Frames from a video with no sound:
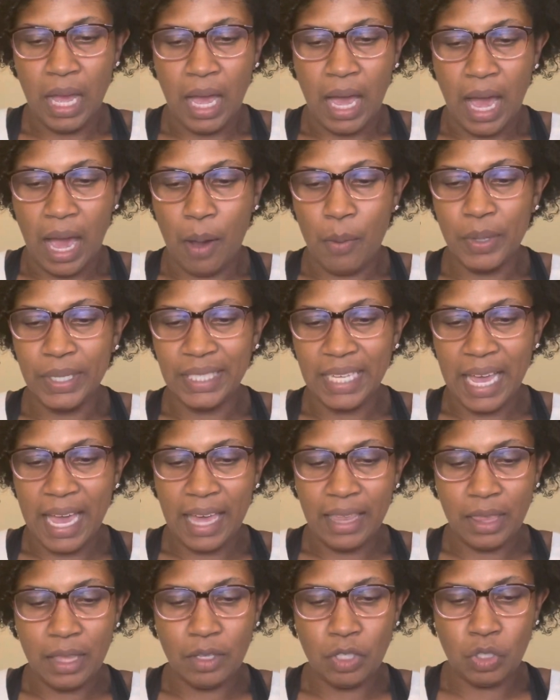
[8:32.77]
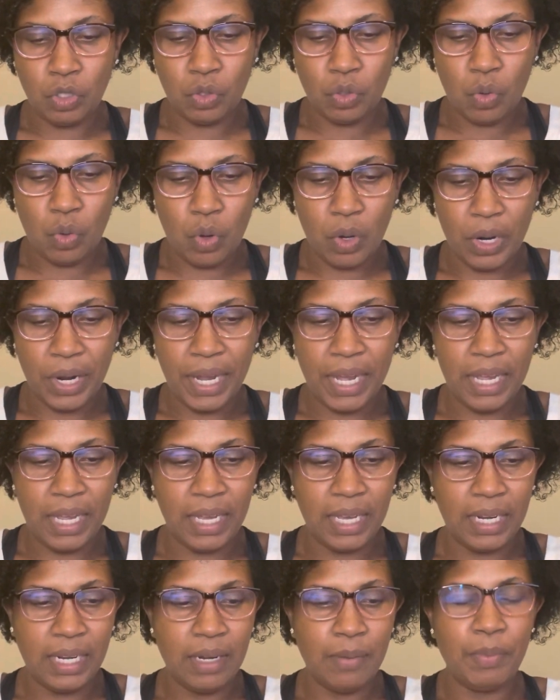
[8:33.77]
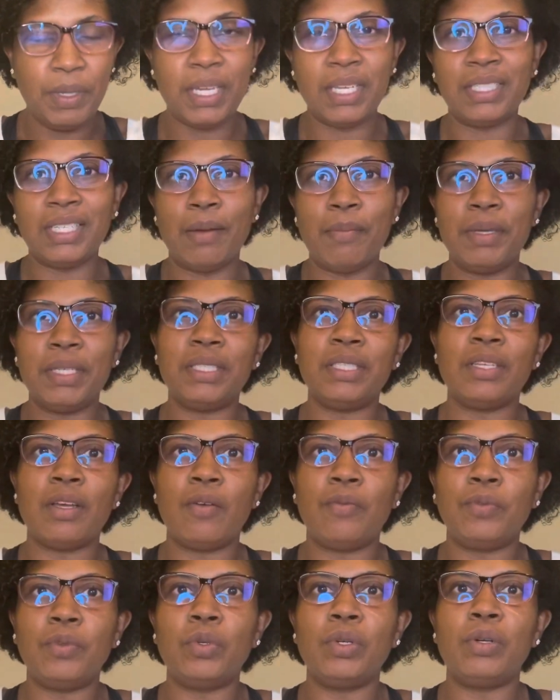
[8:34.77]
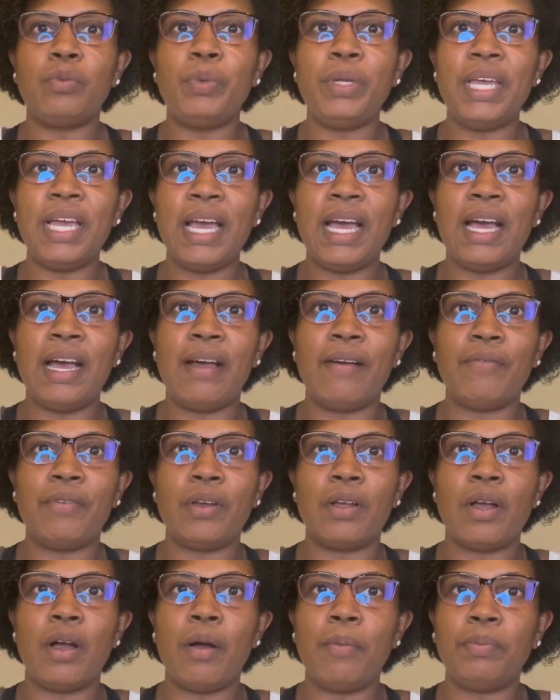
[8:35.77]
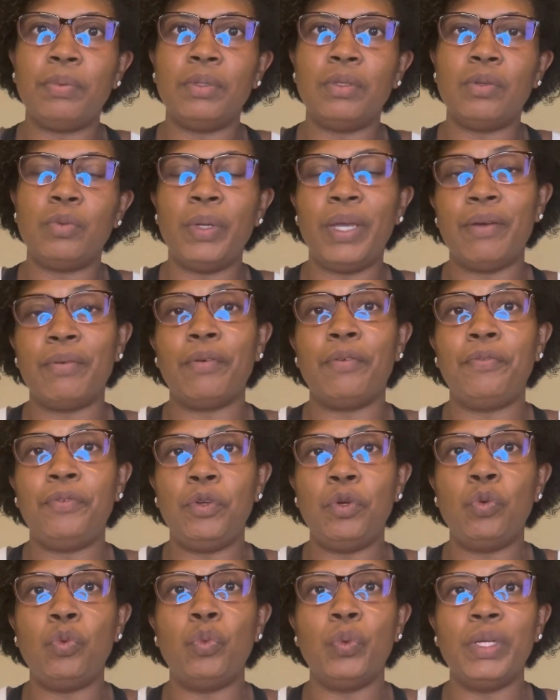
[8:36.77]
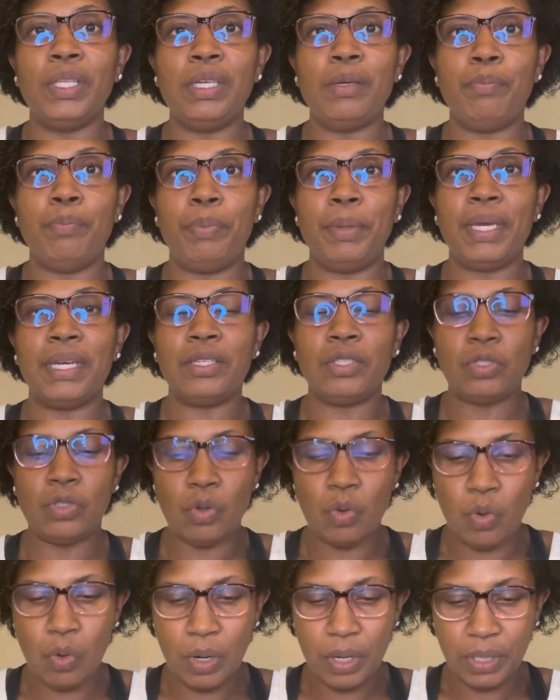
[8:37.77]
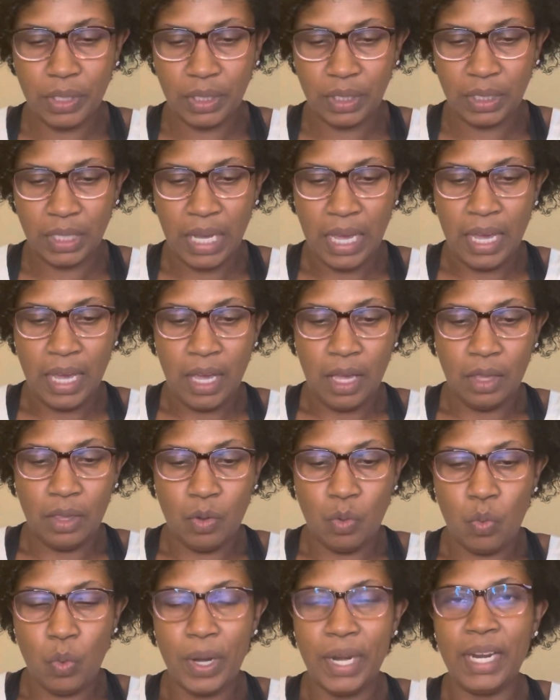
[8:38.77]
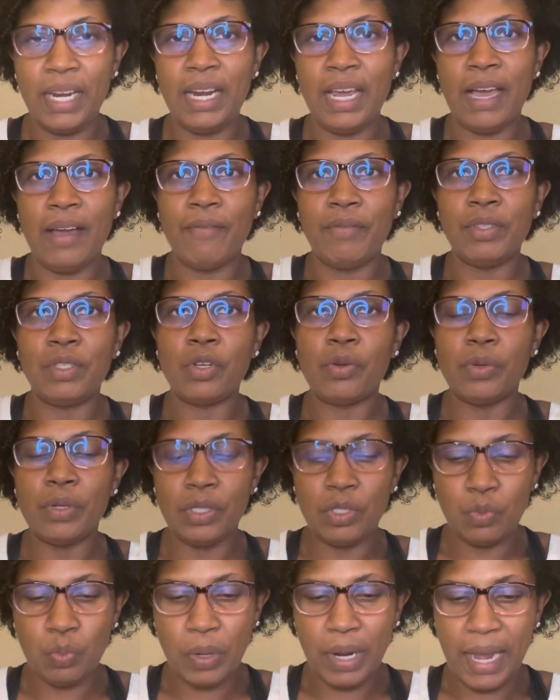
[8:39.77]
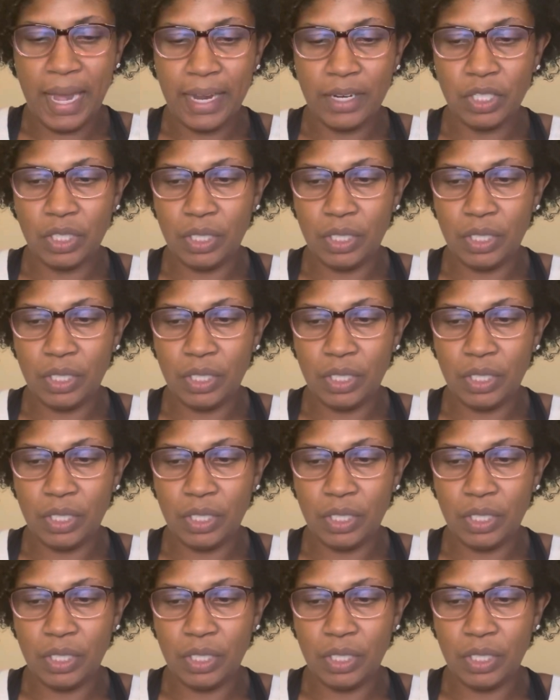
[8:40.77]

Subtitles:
I was at the store, and because I'm in South Florida, we have a few really big stores. The one in Aventura is where I